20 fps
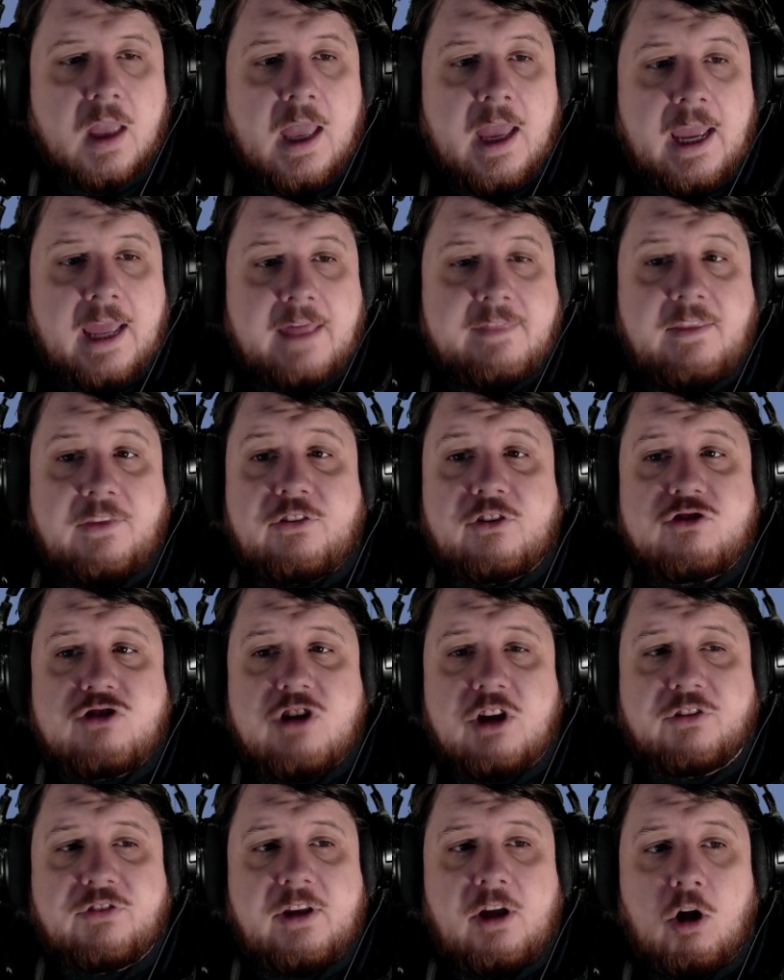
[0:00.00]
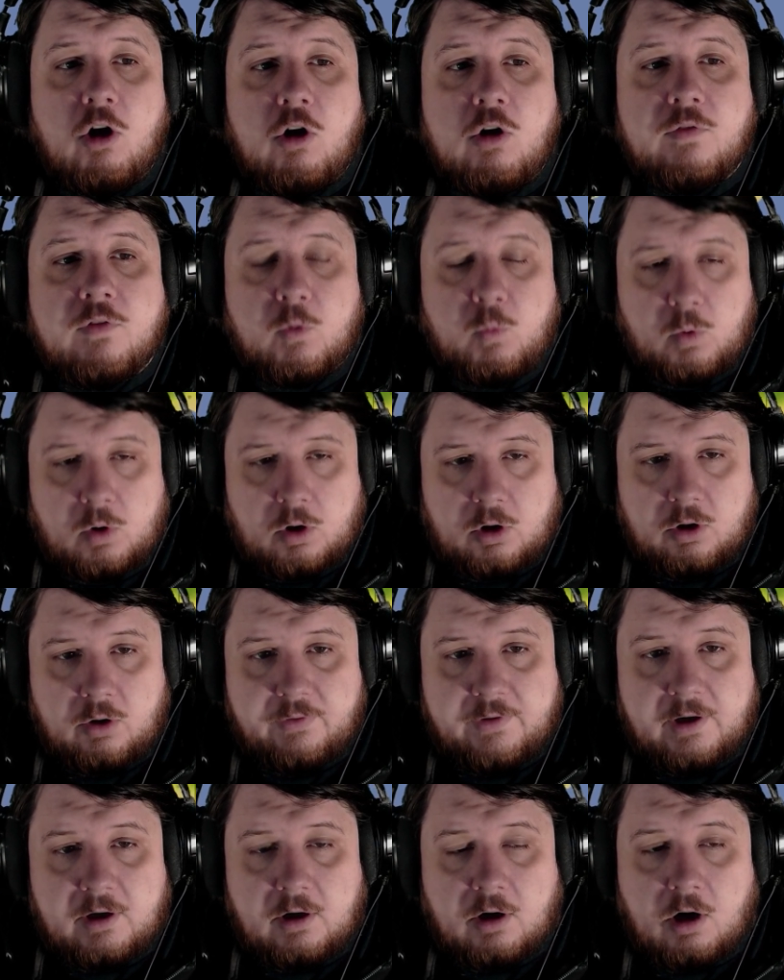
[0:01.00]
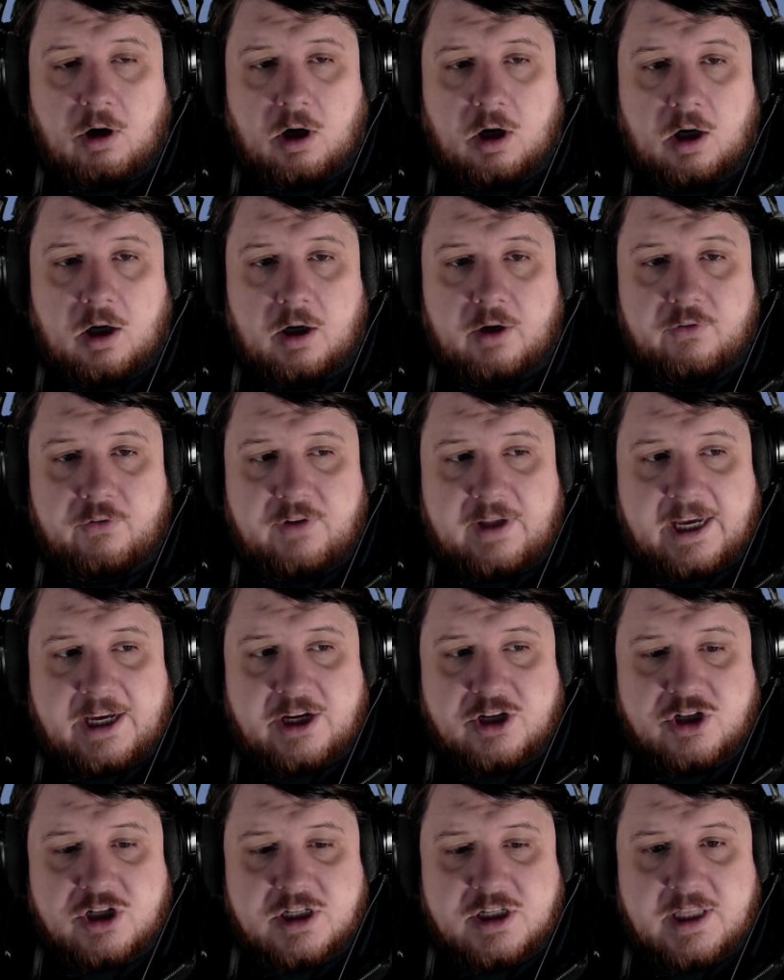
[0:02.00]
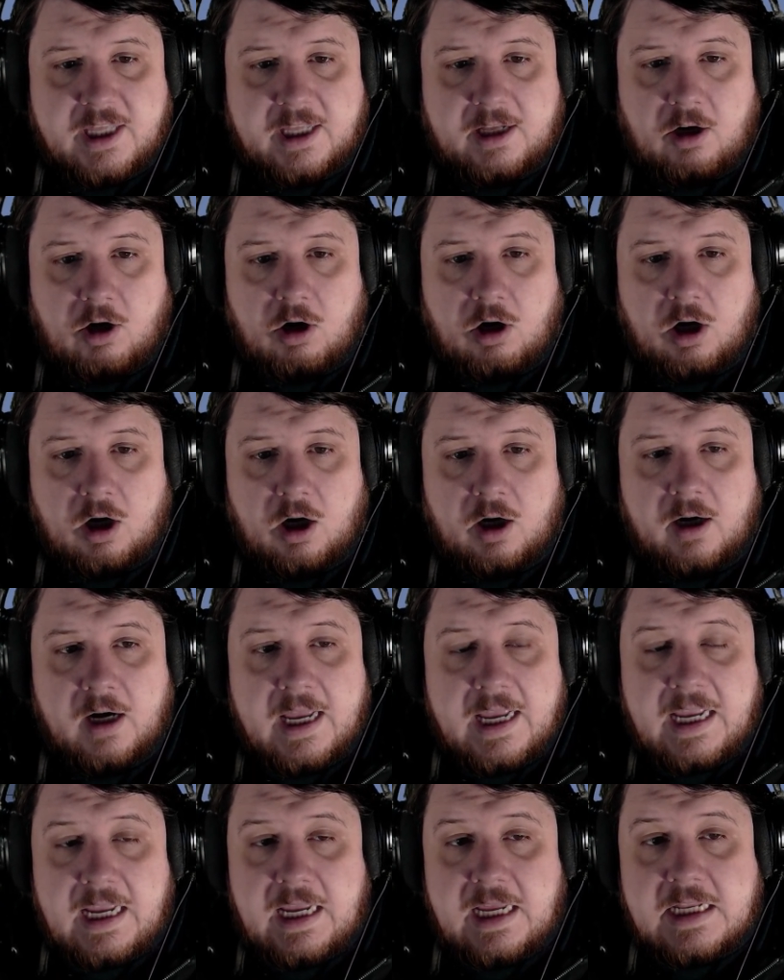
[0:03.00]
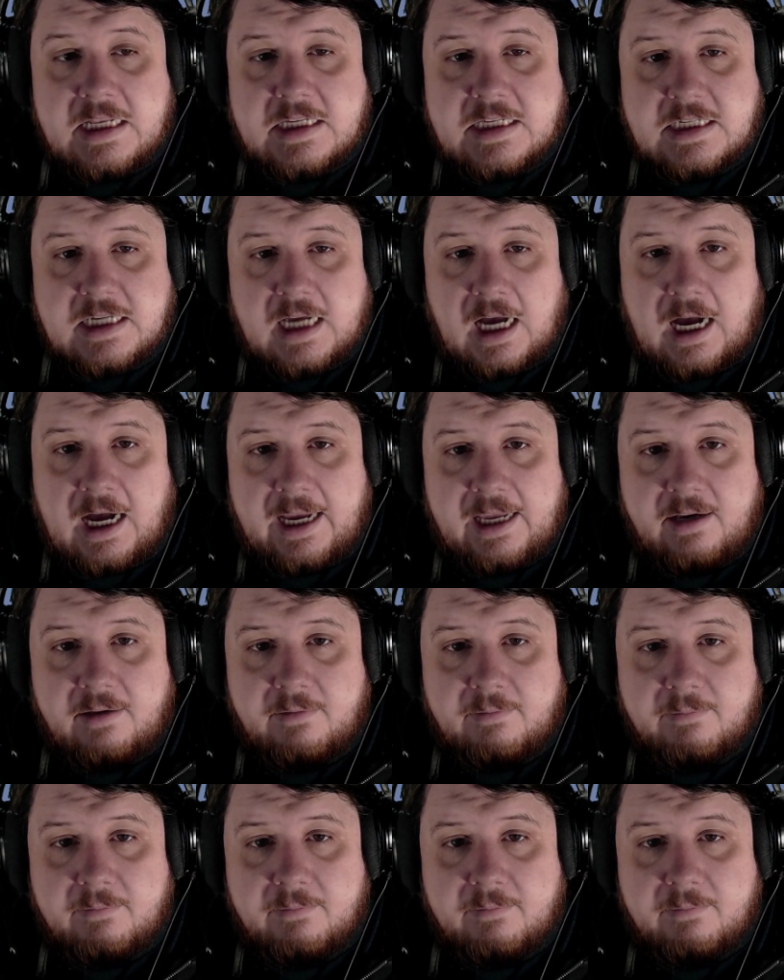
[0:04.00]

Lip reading: And this is just the overworld. There are stashes that are inside